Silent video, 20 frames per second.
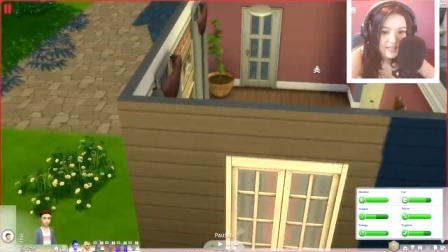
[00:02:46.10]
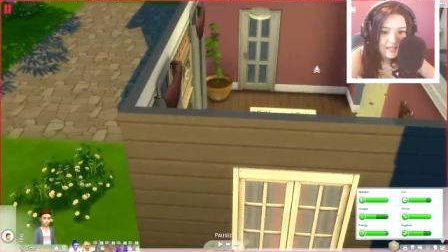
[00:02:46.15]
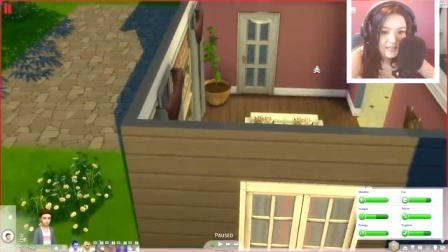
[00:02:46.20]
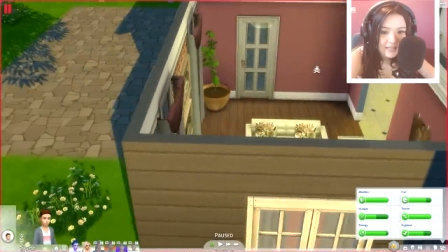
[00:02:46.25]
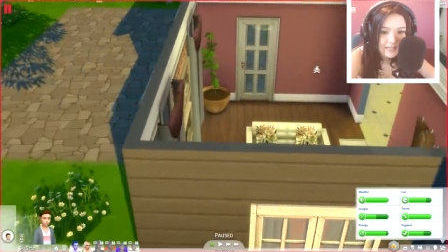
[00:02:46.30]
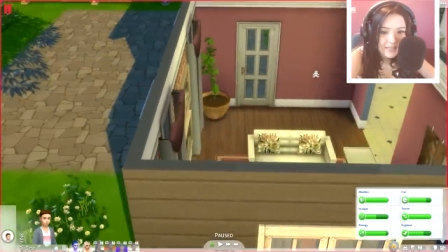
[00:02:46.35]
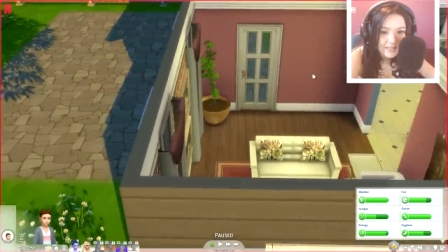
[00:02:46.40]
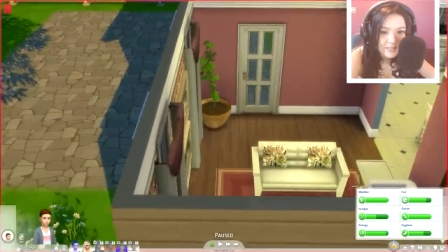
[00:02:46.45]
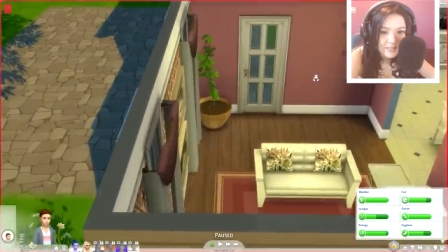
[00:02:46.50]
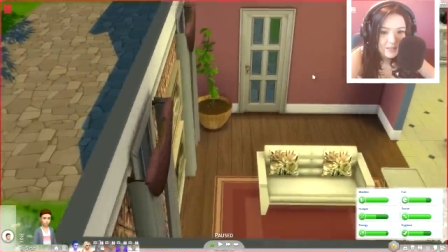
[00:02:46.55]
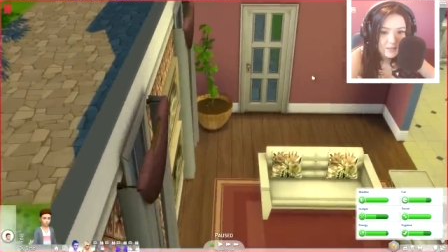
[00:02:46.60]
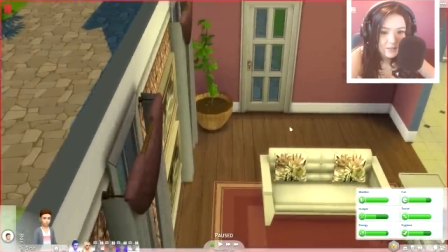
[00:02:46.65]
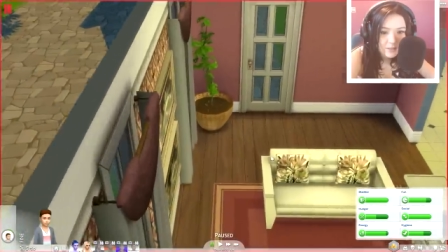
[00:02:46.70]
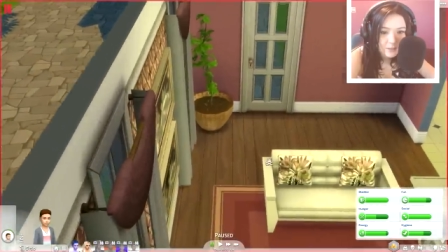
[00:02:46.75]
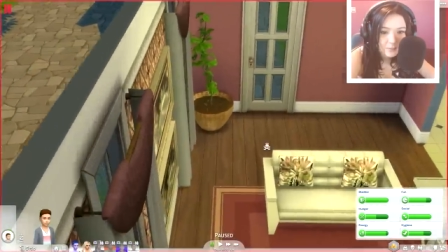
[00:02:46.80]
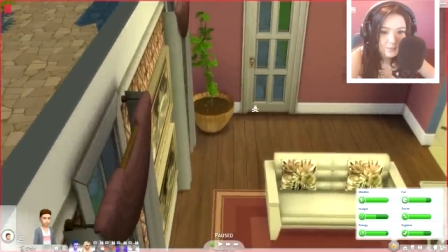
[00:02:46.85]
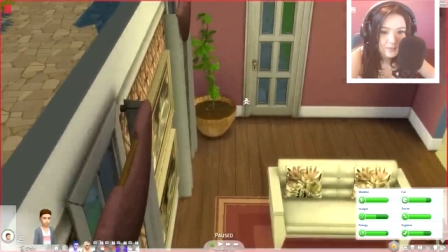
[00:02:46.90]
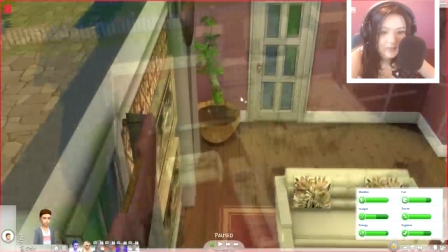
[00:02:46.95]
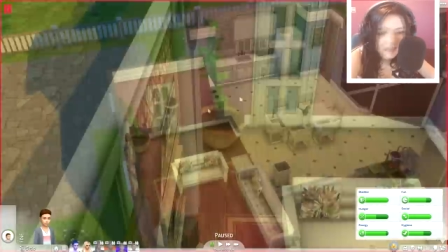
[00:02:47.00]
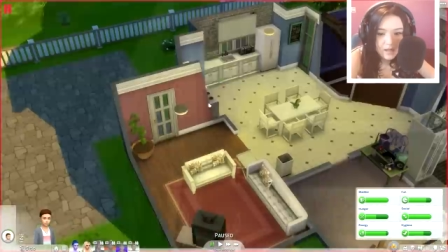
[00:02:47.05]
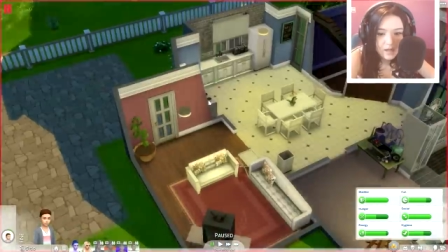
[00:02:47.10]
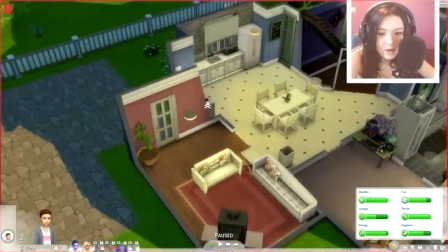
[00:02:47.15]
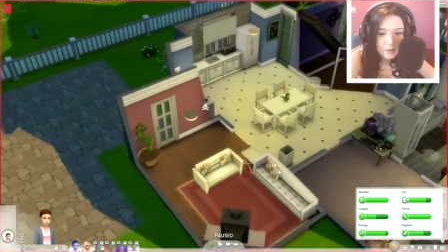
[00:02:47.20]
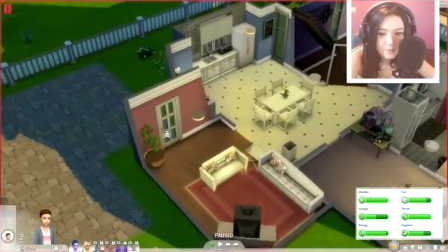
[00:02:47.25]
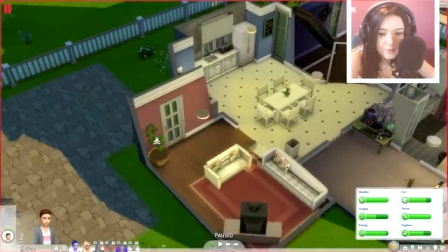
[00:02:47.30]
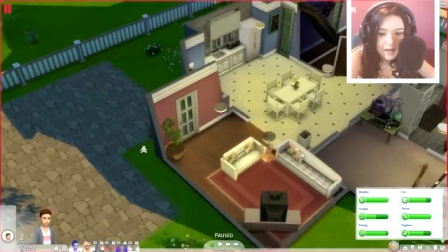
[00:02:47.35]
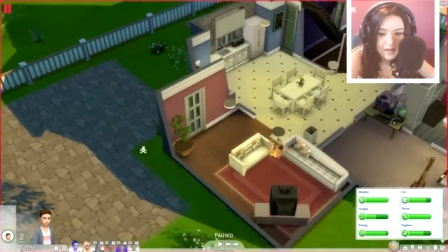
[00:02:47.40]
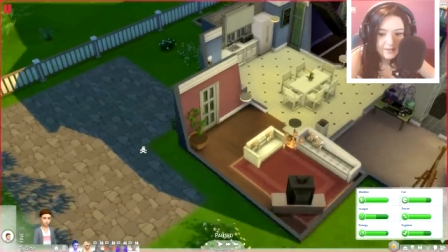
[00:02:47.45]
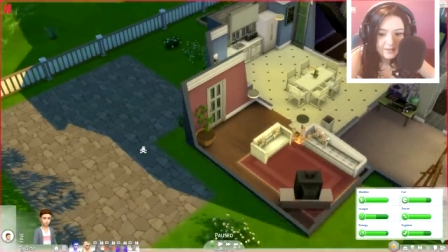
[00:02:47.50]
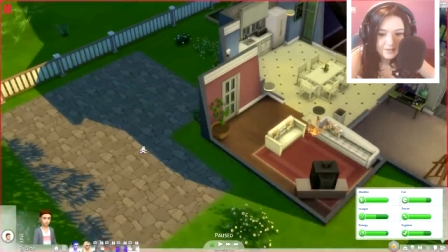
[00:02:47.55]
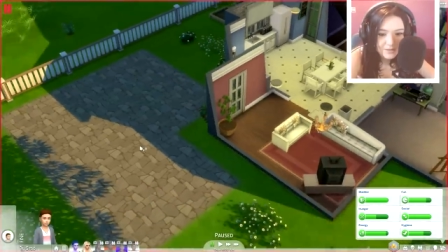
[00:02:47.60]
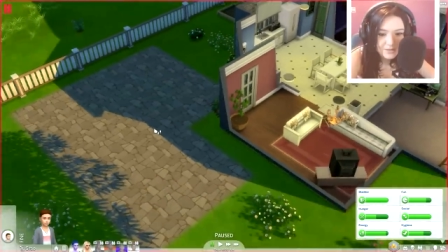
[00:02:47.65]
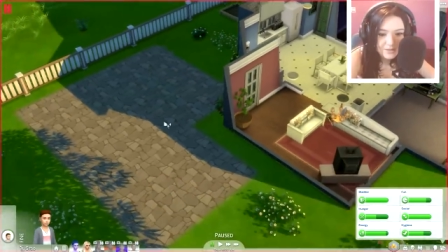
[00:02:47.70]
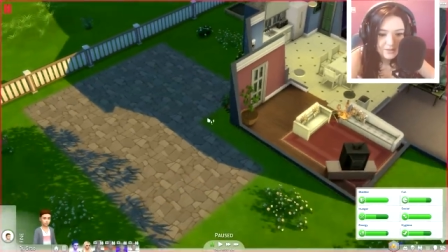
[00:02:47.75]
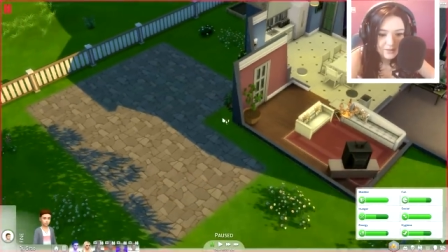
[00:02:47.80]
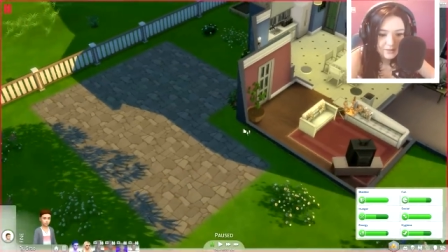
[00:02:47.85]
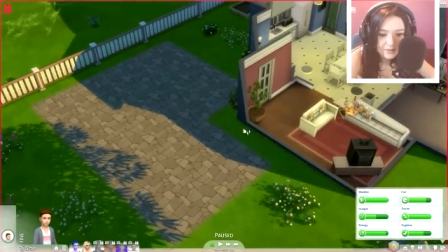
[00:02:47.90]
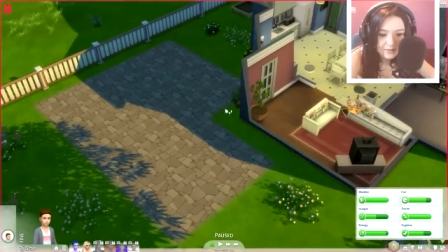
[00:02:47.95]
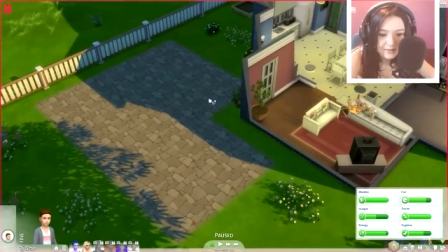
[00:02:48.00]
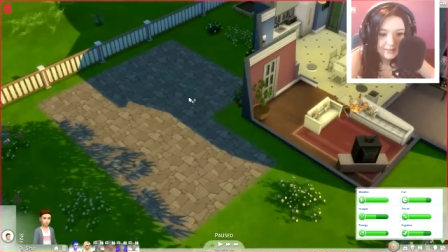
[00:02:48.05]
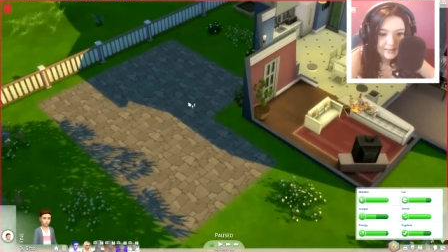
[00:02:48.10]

and this little plant. out oh, back, there's literally